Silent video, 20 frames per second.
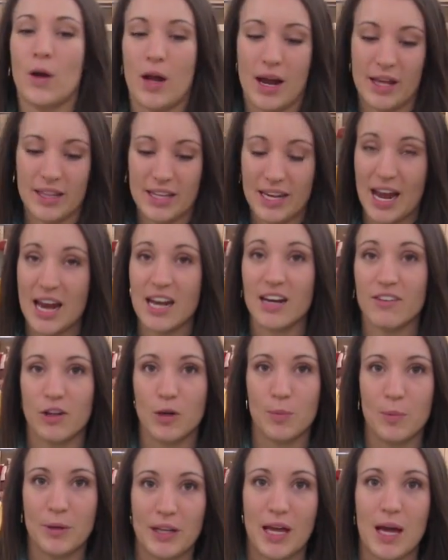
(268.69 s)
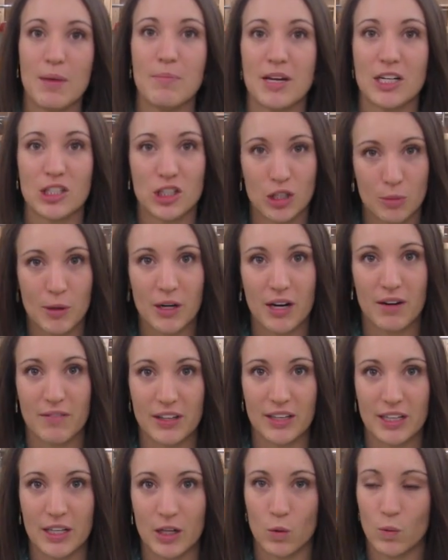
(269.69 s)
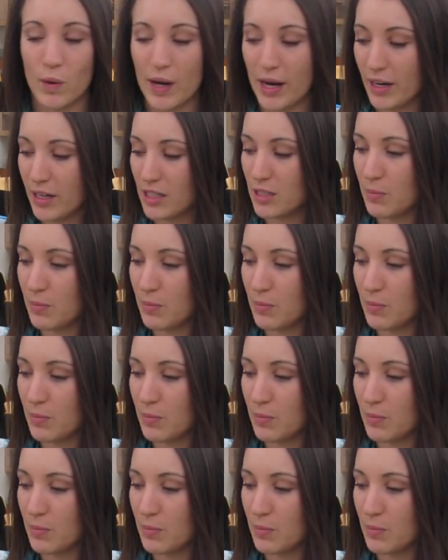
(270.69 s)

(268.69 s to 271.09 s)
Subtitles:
At the end of open lab, make sure you put everything away.